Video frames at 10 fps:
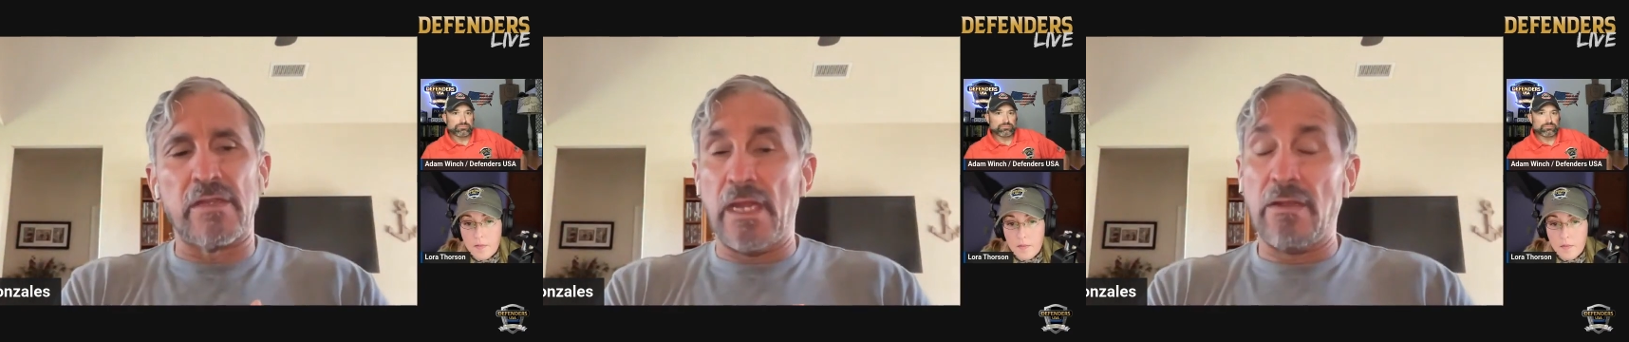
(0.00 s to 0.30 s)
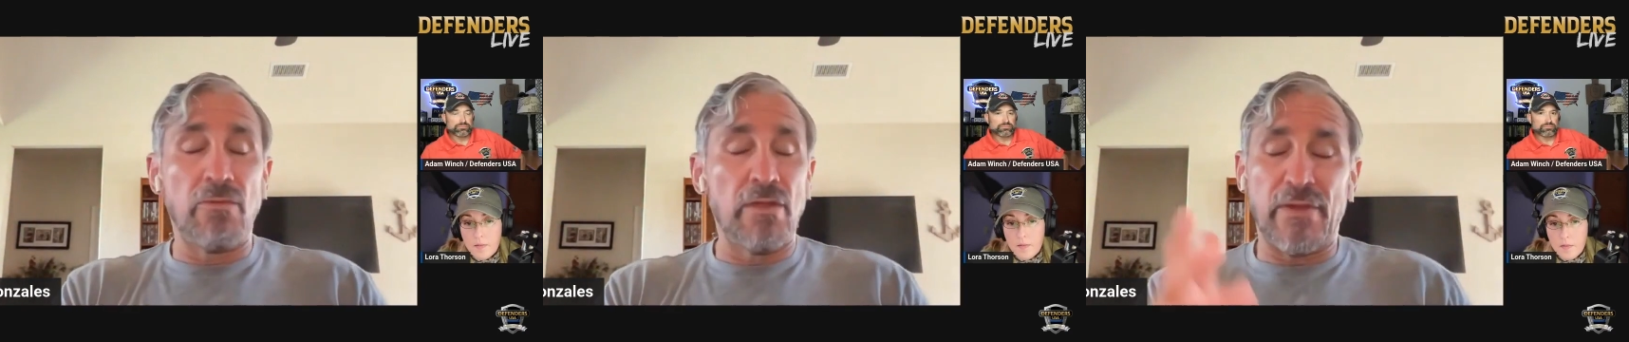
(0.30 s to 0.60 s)
Speaker 1: And
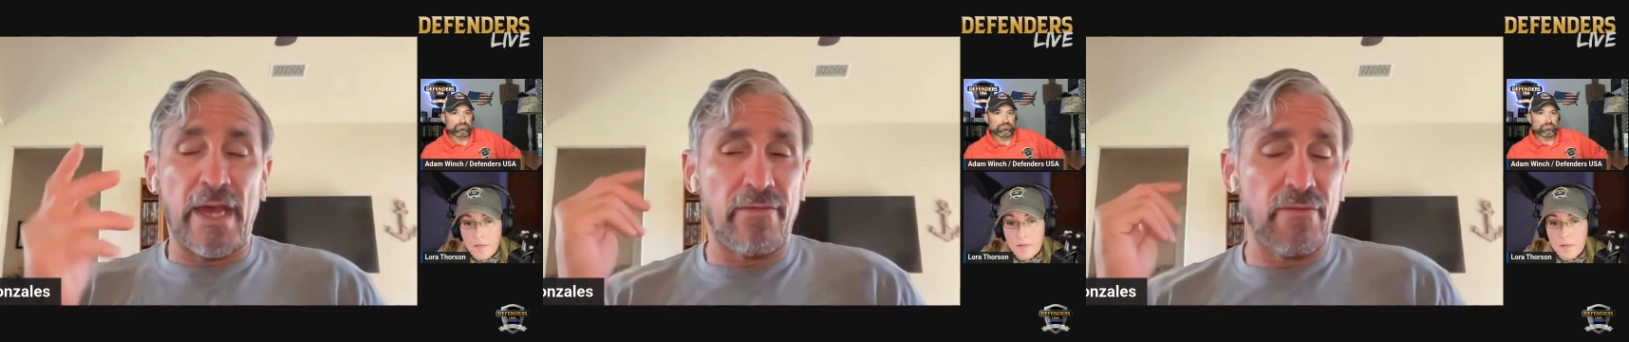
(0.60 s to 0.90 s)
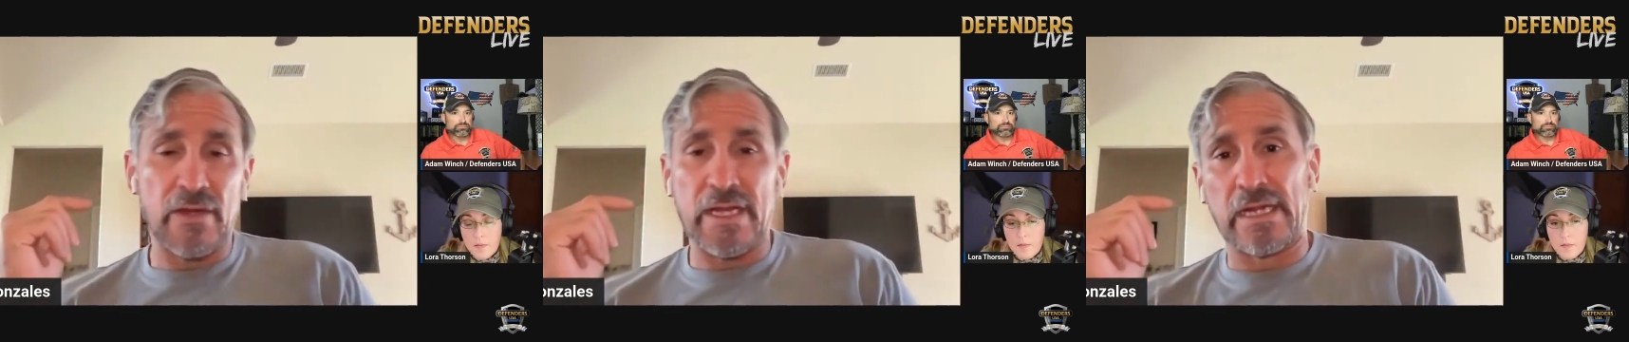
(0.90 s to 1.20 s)
and we've had a
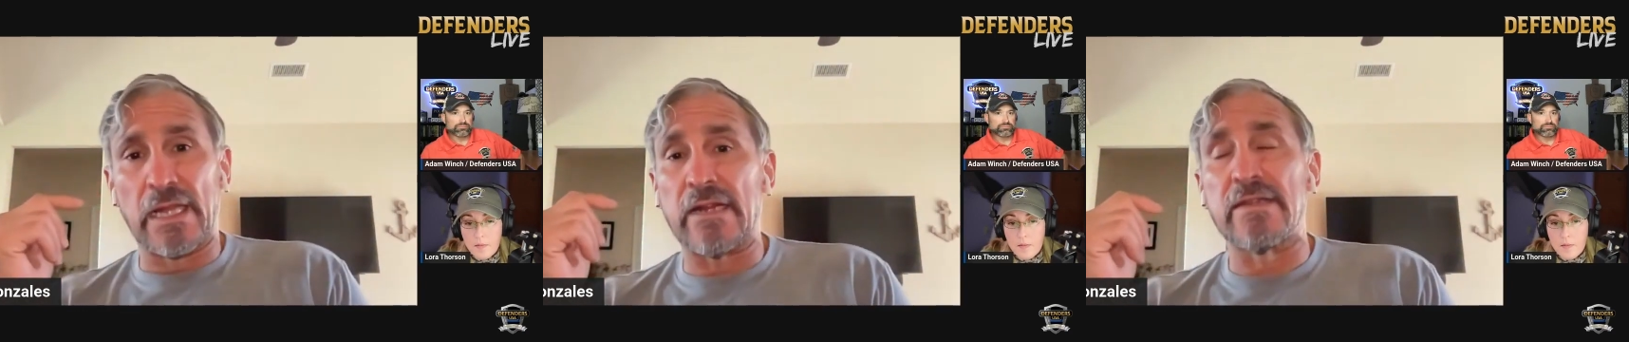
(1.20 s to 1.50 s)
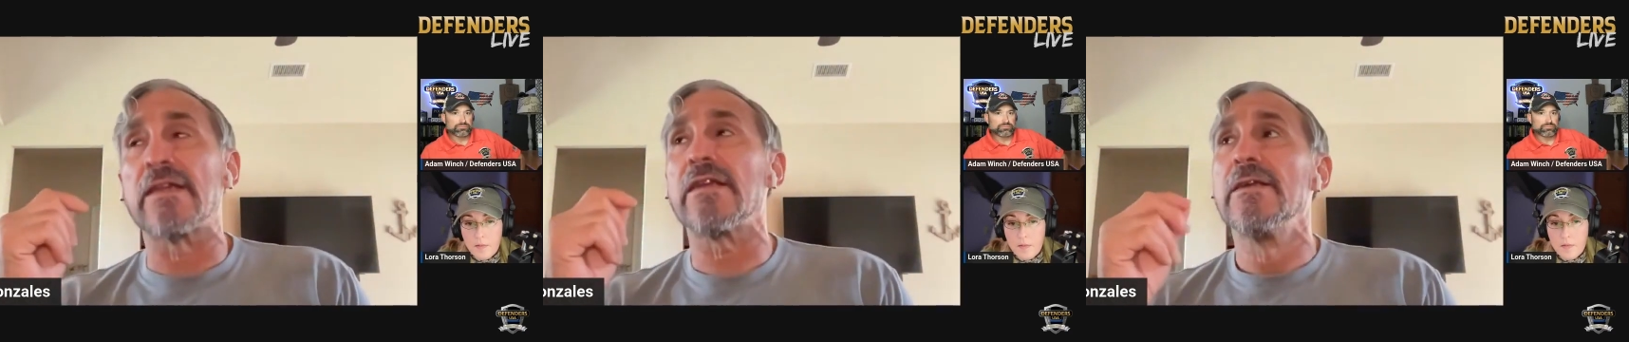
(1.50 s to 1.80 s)
very eclectic